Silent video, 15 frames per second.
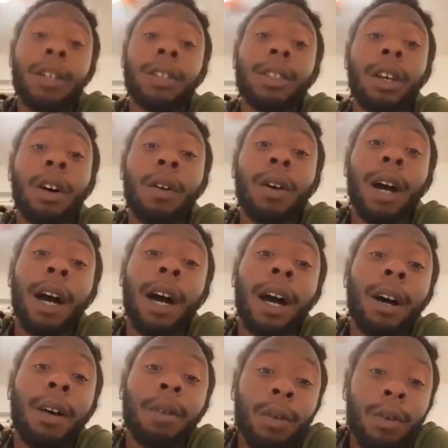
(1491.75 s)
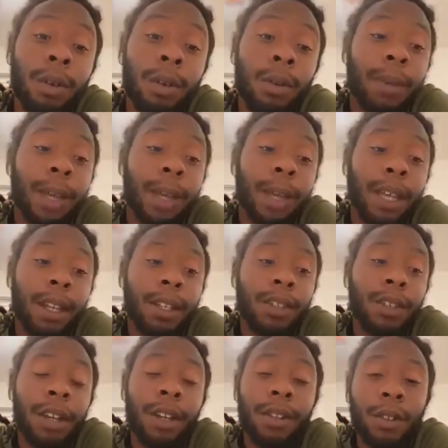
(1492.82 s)
So what we're mainly
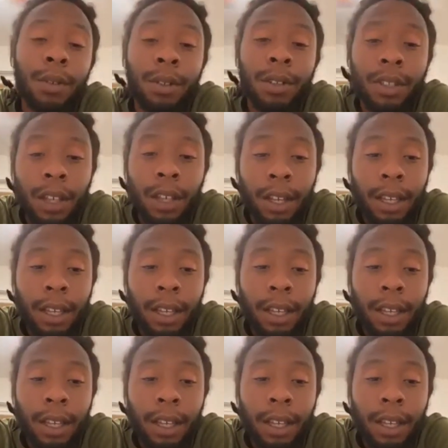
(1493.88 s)
trying to do is